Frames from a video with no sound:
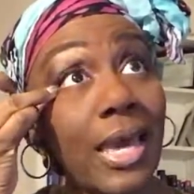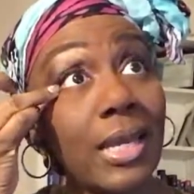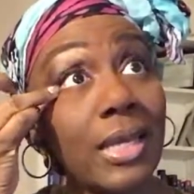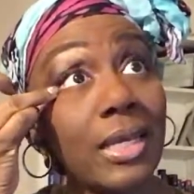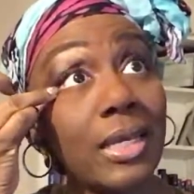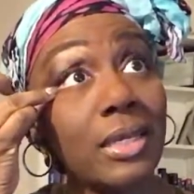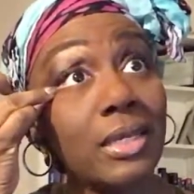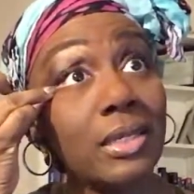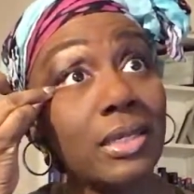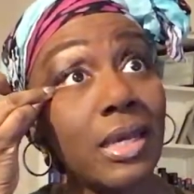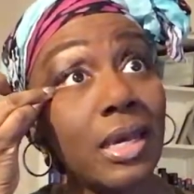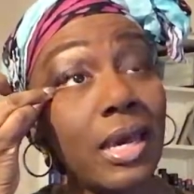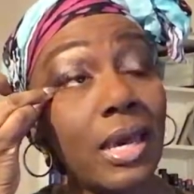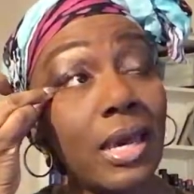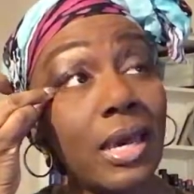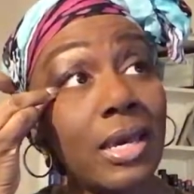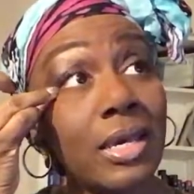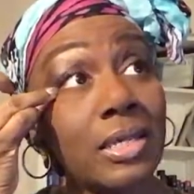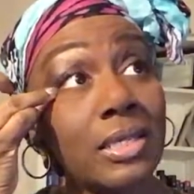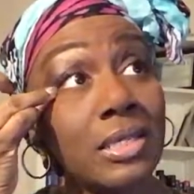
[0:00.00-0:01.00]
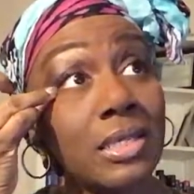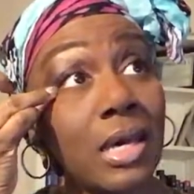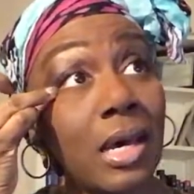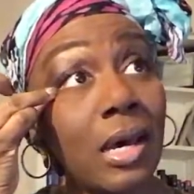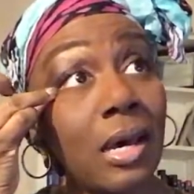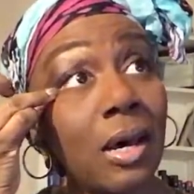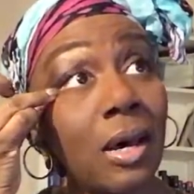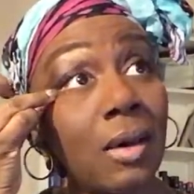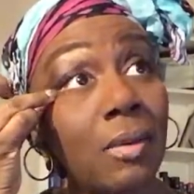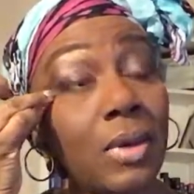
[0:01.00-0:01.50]
it as
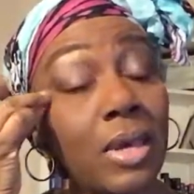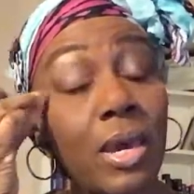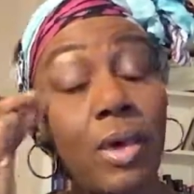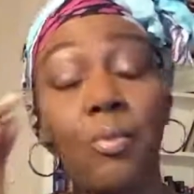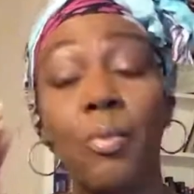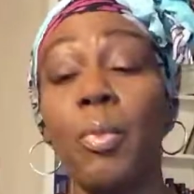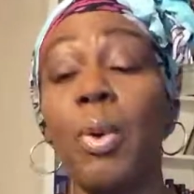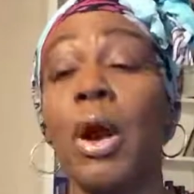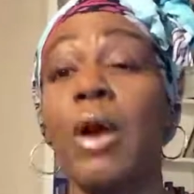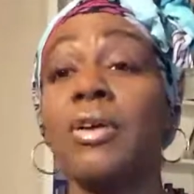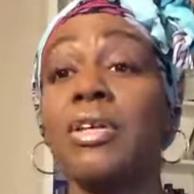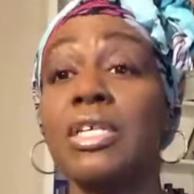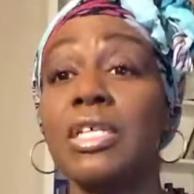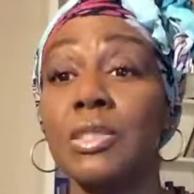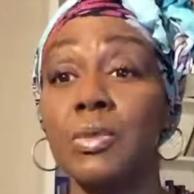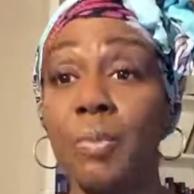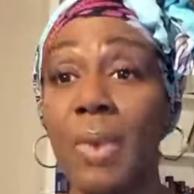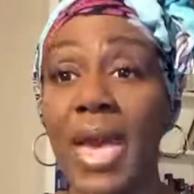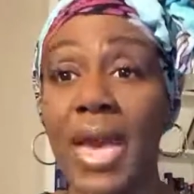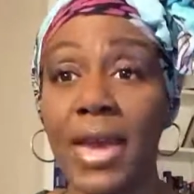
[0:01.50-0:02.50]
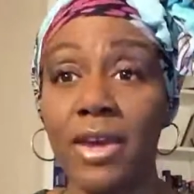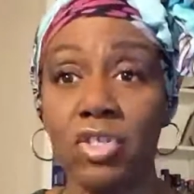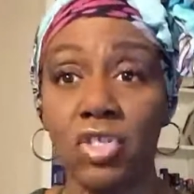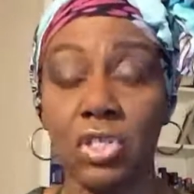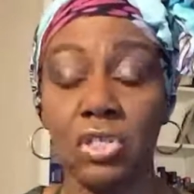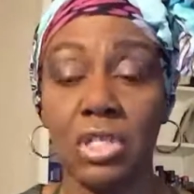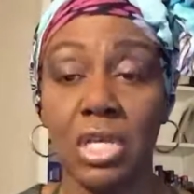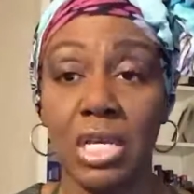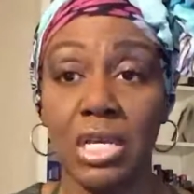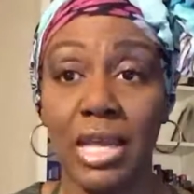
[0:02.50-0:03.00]
part of his
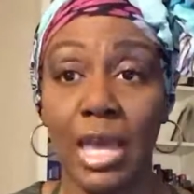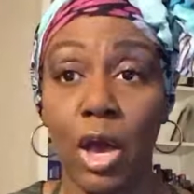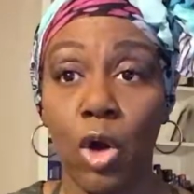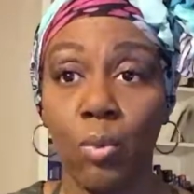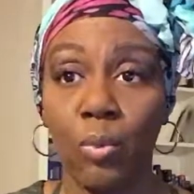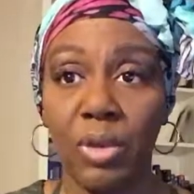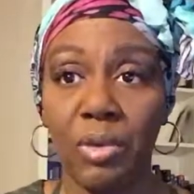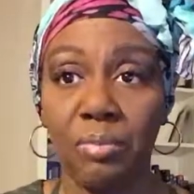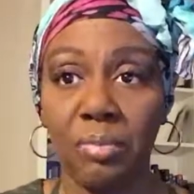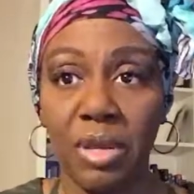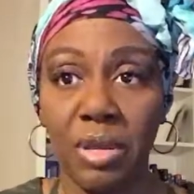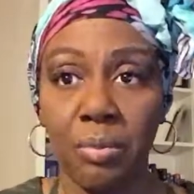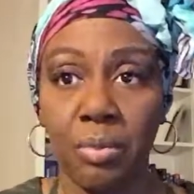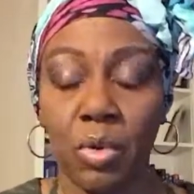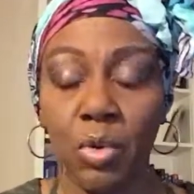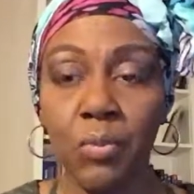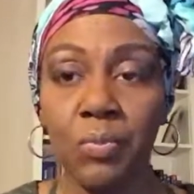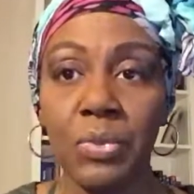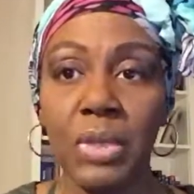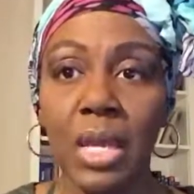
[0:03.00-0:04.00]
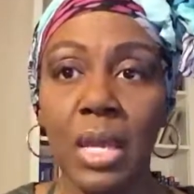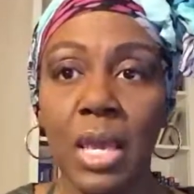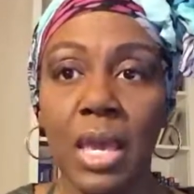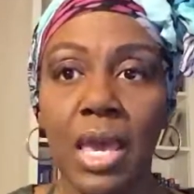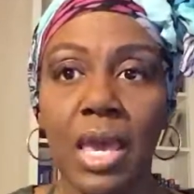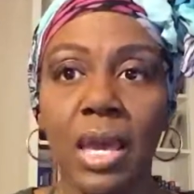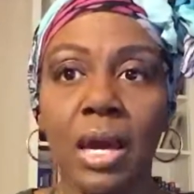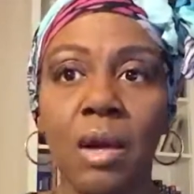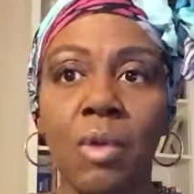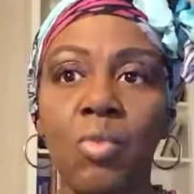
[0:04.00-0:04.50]
passion in helping people,
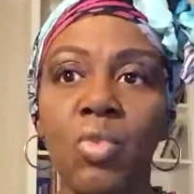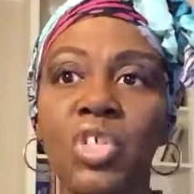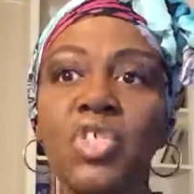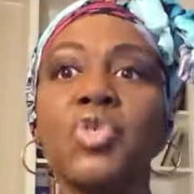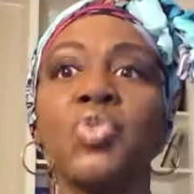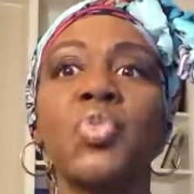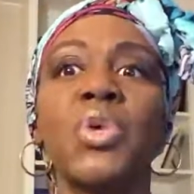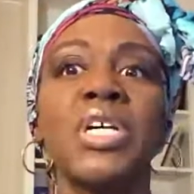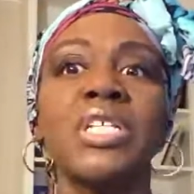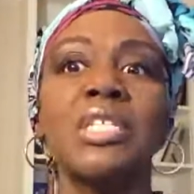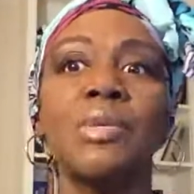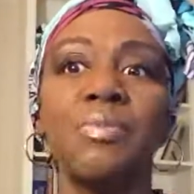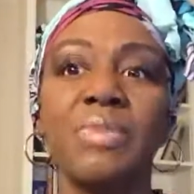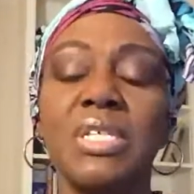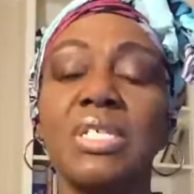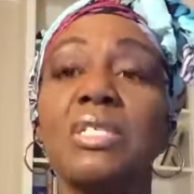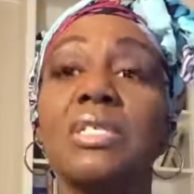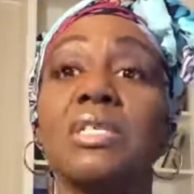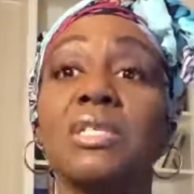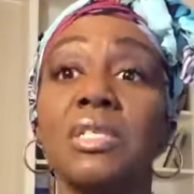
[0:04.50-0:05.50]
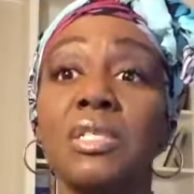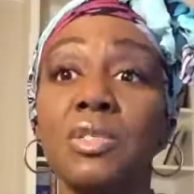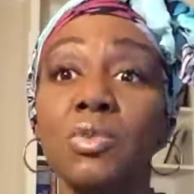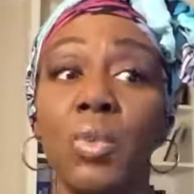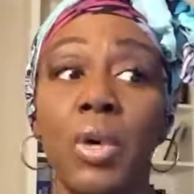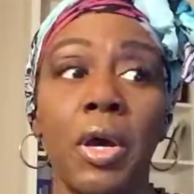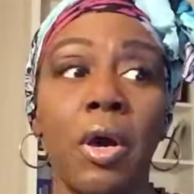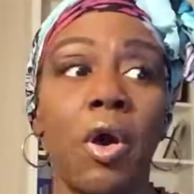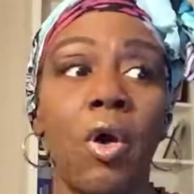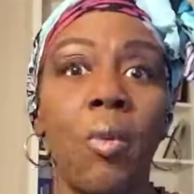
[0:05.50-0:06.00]
which was a business as
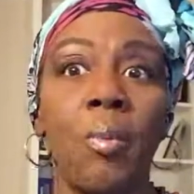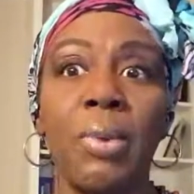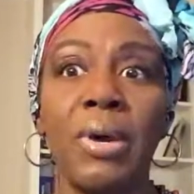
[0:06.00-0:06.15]
well.